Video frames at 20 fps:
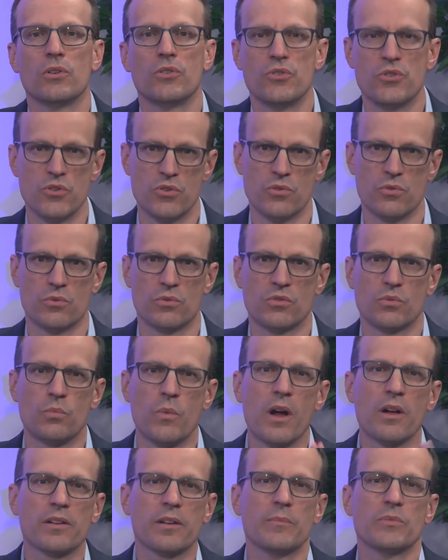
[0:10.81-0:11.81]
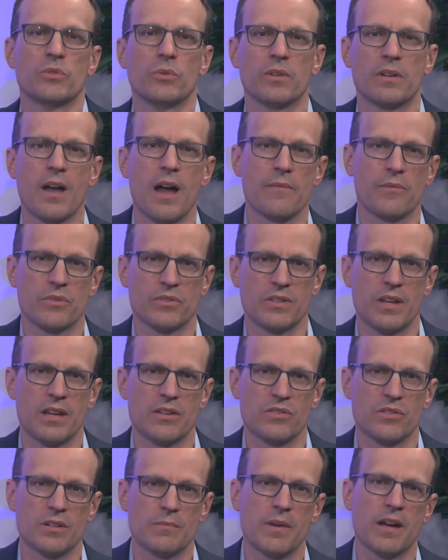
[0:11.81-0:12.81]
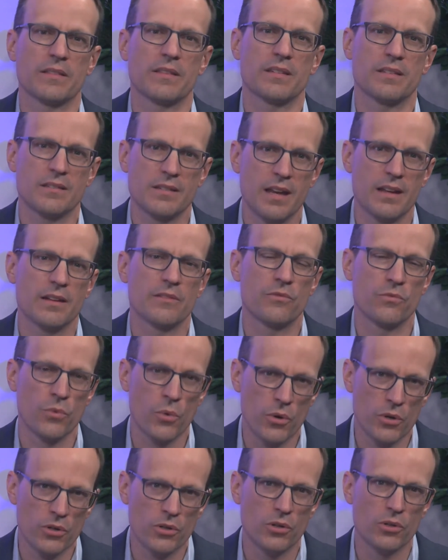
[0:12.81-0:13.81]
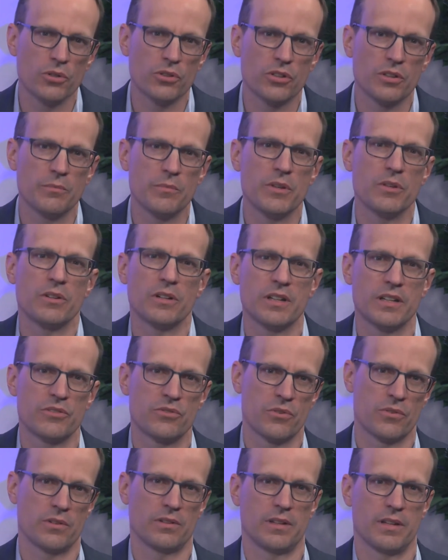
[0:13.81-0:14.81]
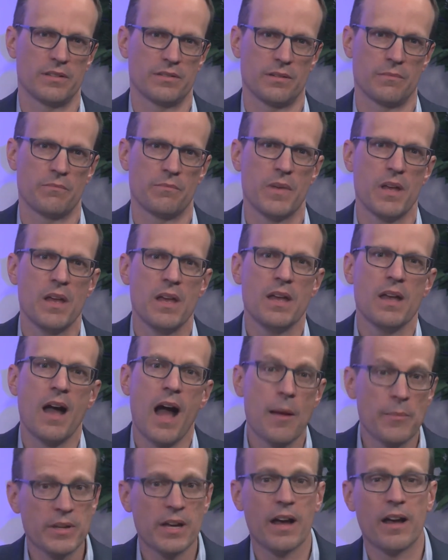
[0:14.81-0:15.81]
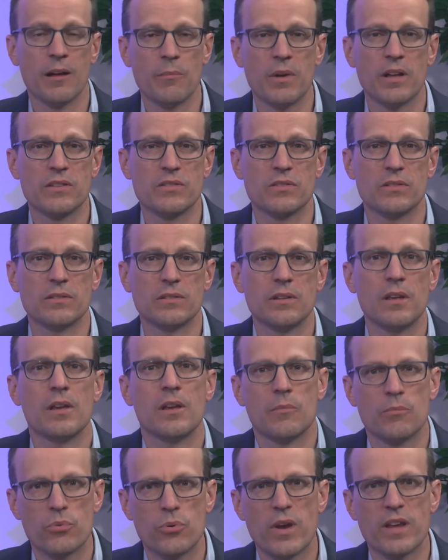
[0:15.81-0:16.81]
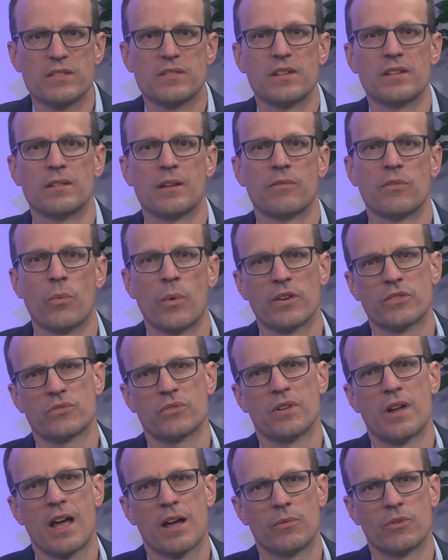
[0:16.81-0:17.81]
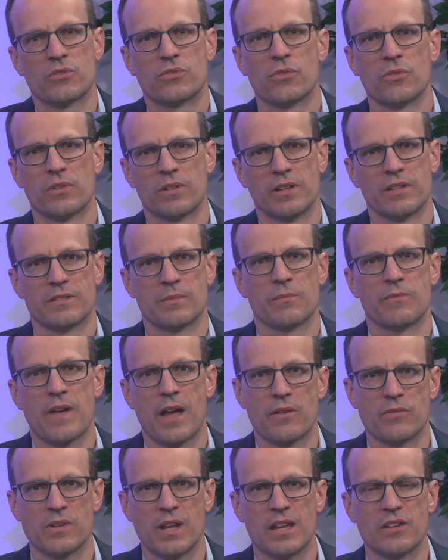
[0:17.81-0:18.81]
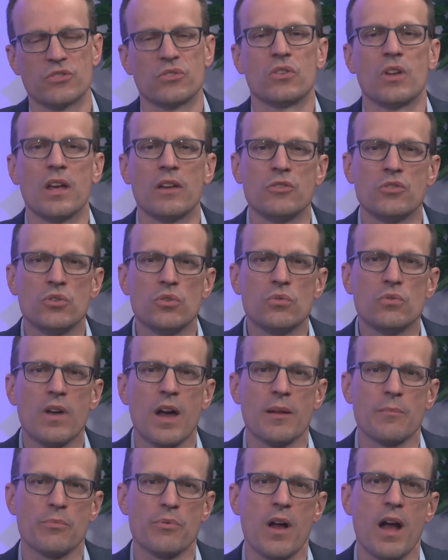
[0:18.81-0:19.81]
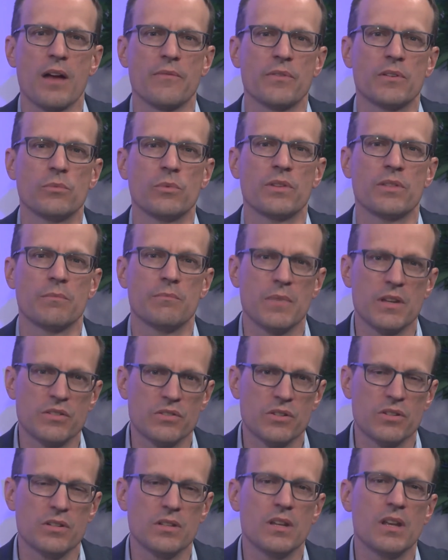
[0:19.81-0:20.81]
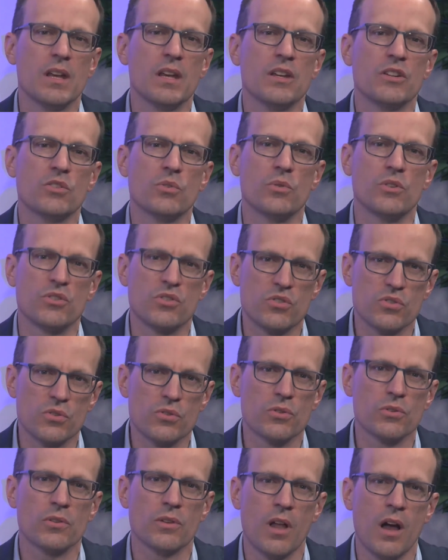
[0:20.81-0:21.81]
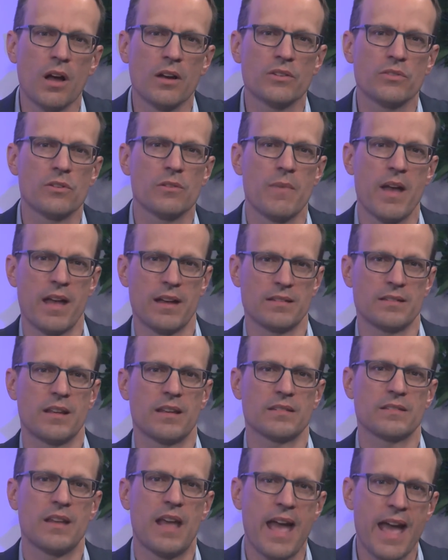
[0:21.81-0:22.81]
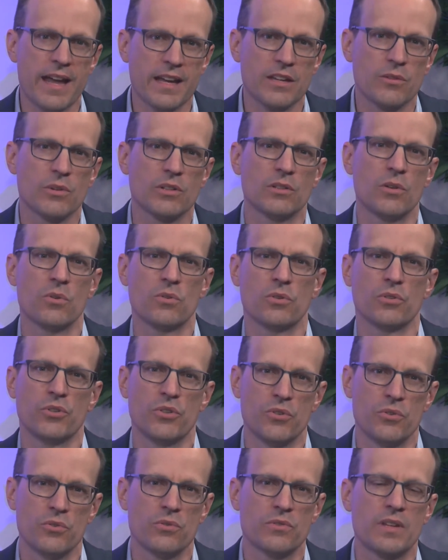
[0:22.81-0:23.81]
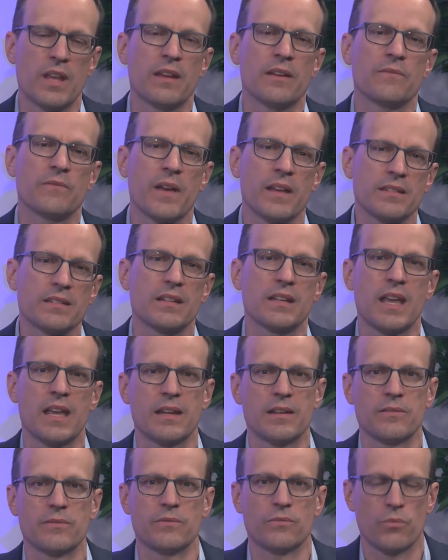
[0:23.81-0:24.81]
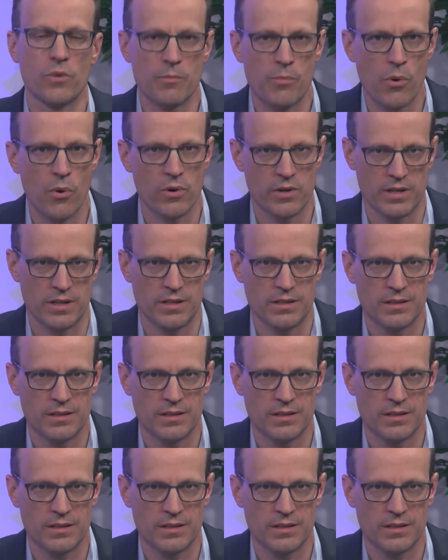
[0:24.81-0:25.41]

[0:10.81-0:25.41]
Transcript: news. Welcome to a conversation about the state of rural community journalism. I'm Kyle Munson, president of the Western Iowa Journalism Foundation, a new nonprofit with a mission to ensure long-term access to accurate local news and investigative reporting.